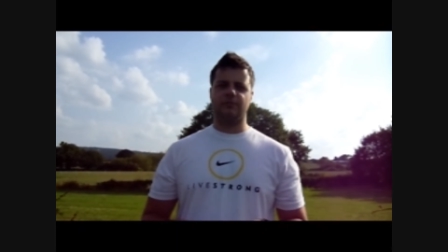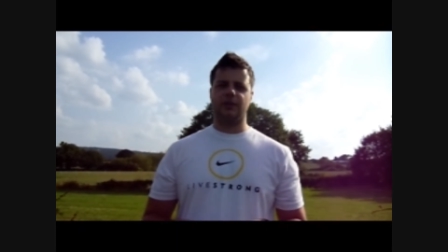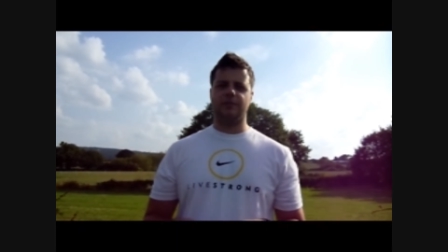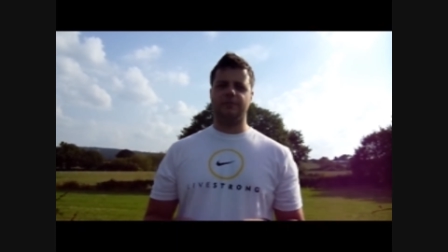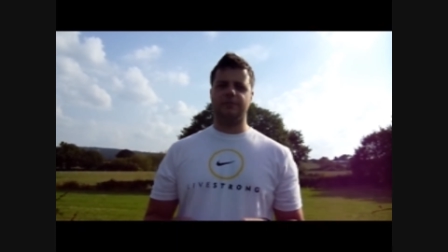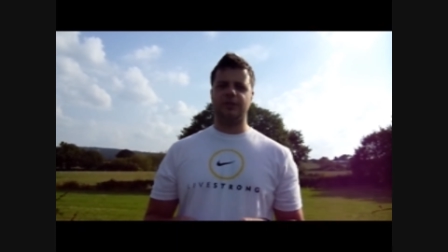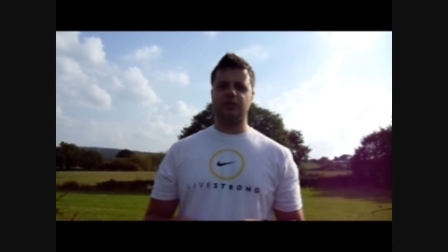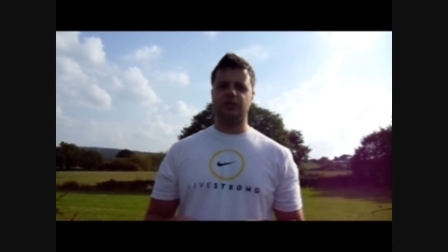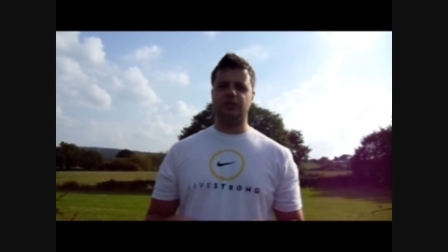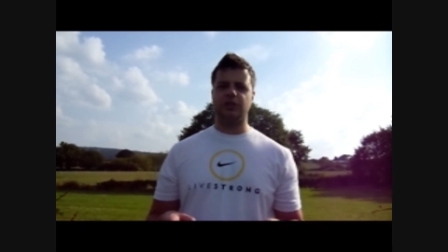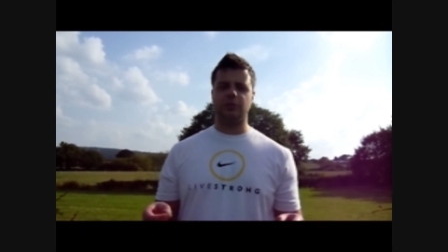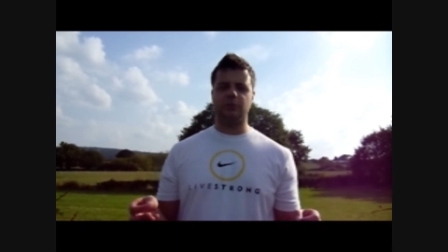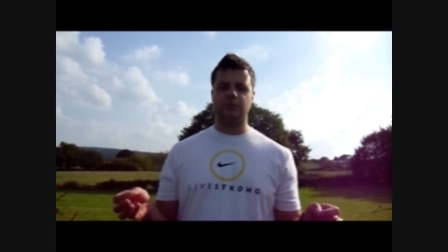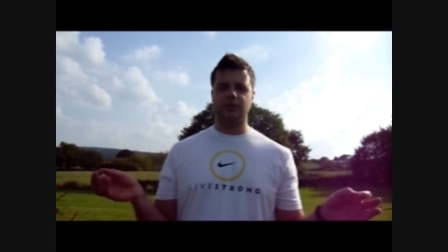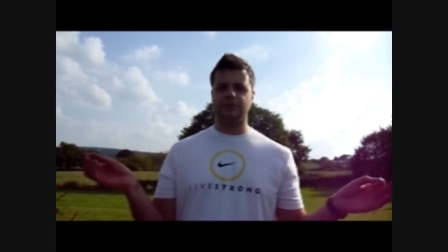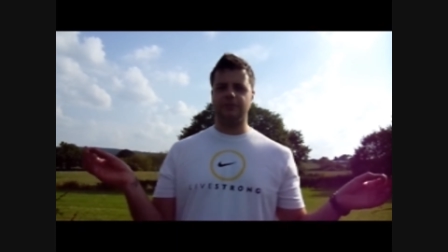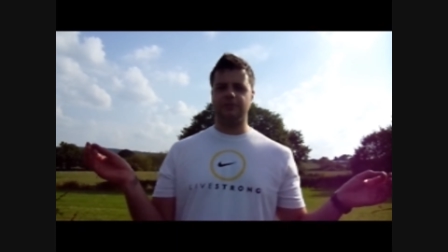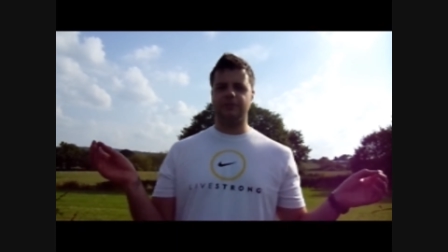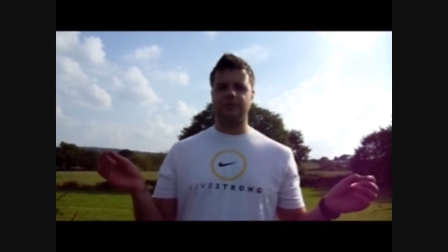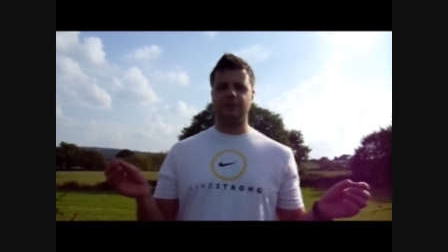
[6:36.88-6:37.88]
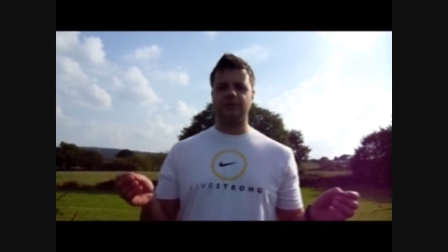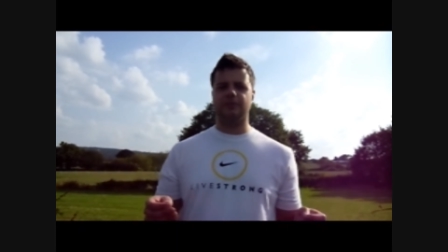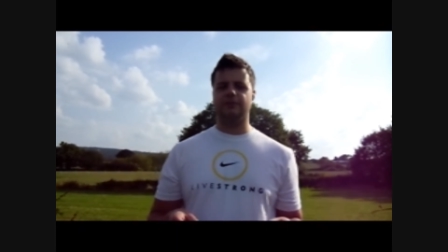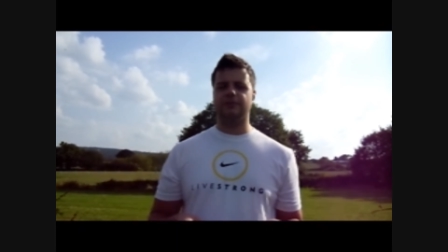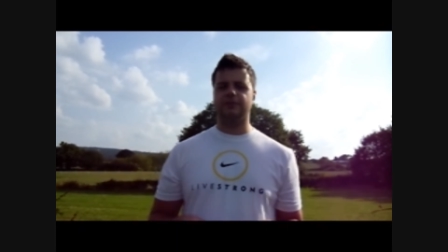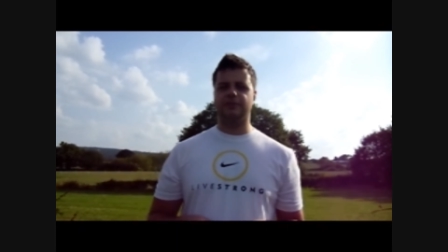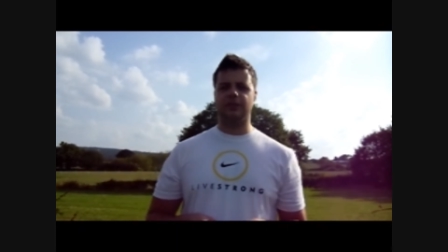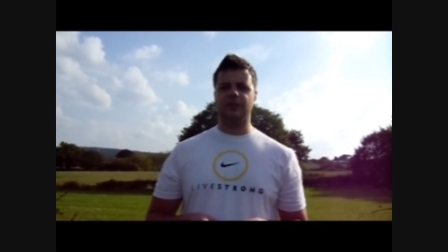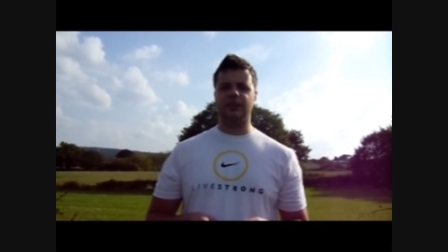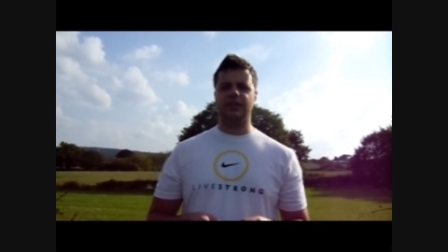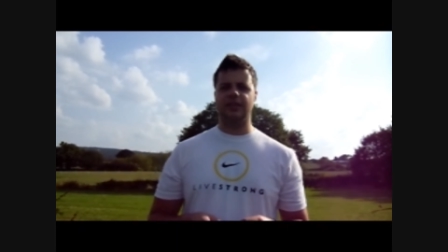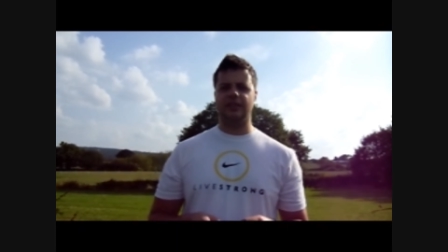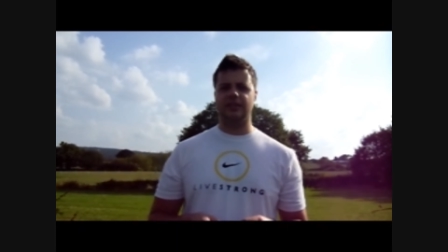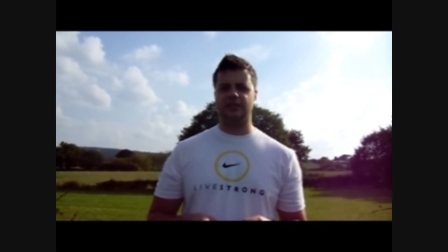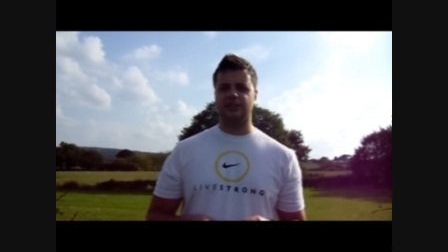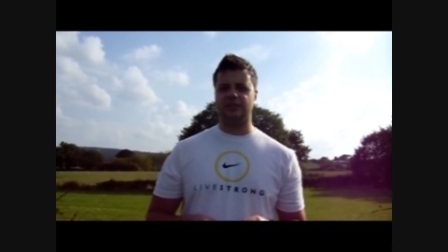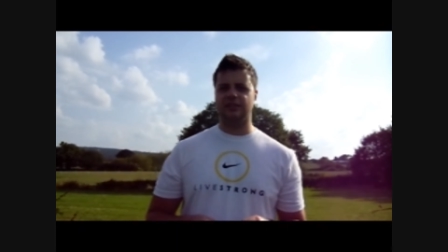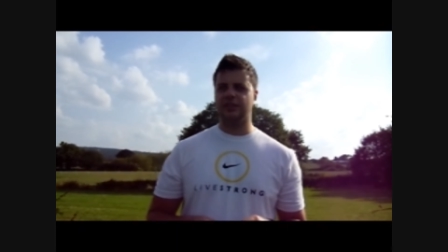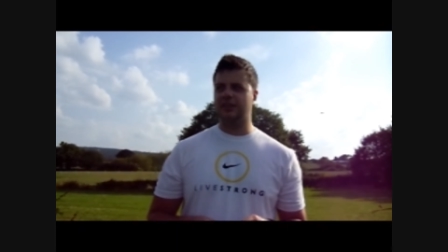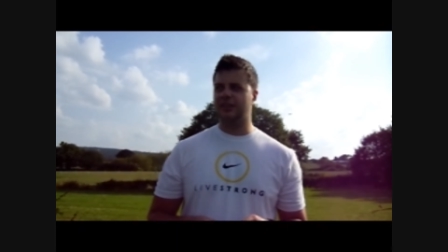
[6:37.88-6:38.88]
have been shooting for, for
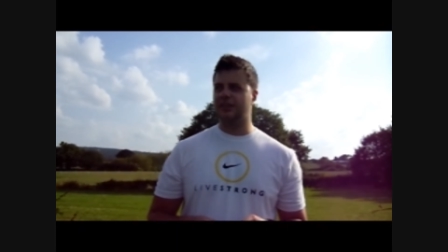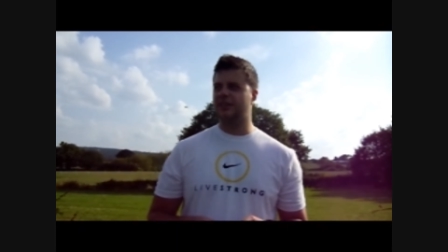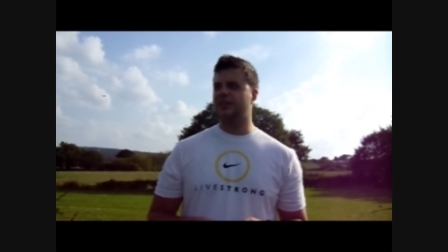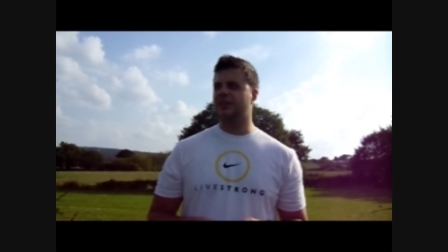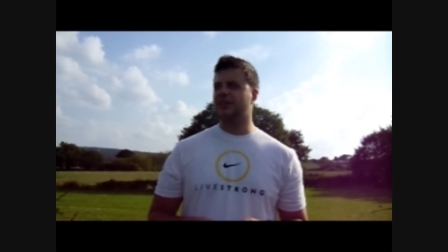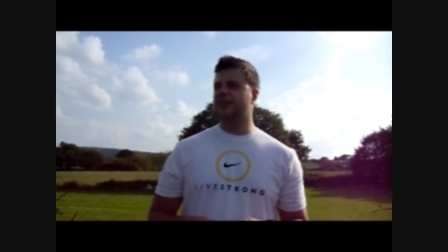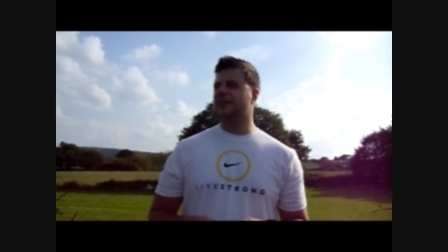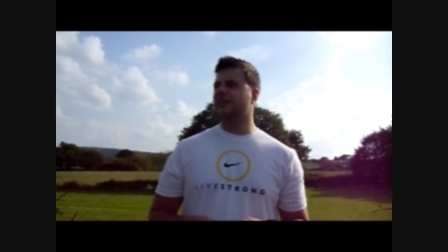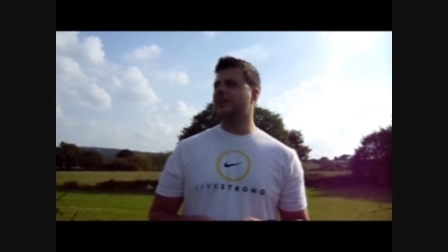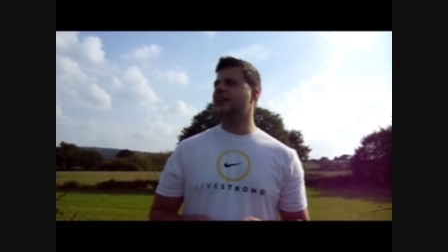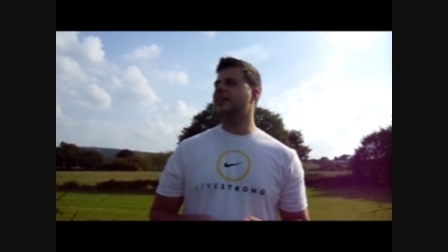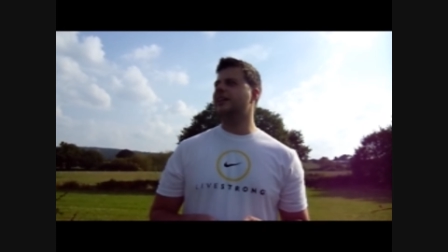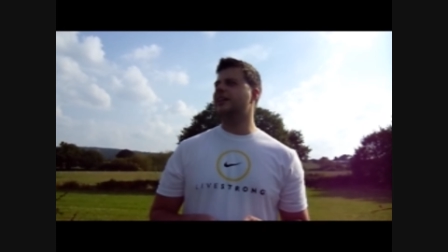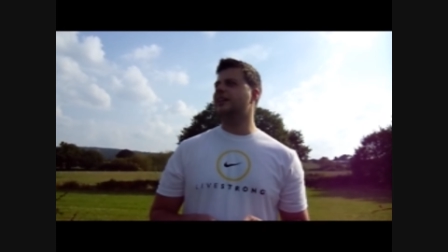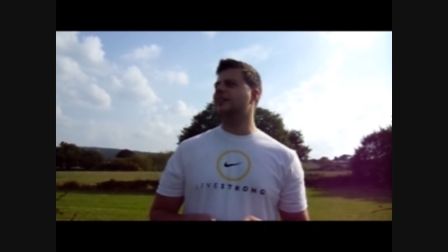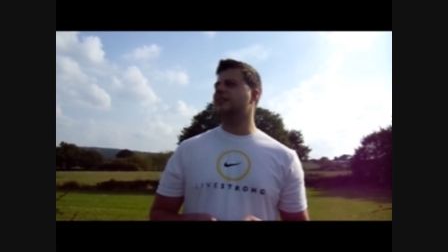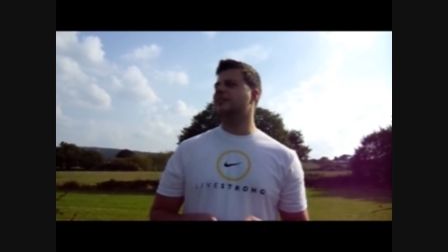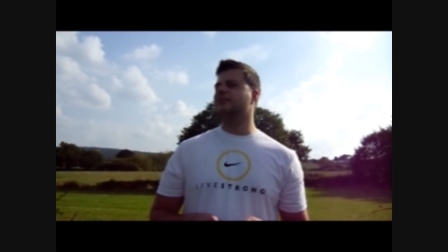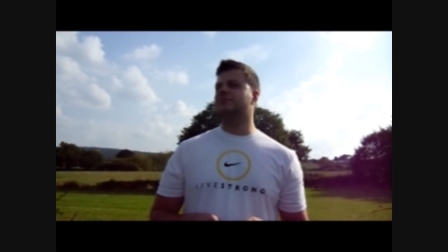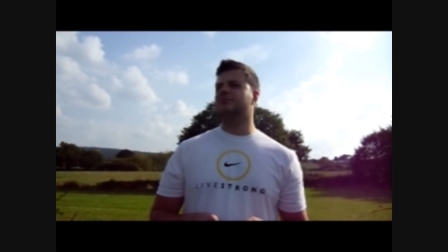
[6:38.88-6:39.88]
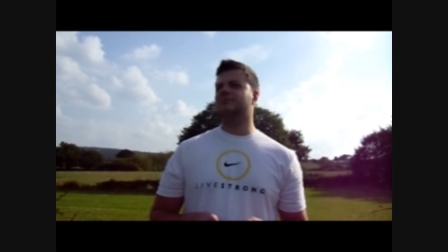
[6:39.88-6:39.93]
years uh,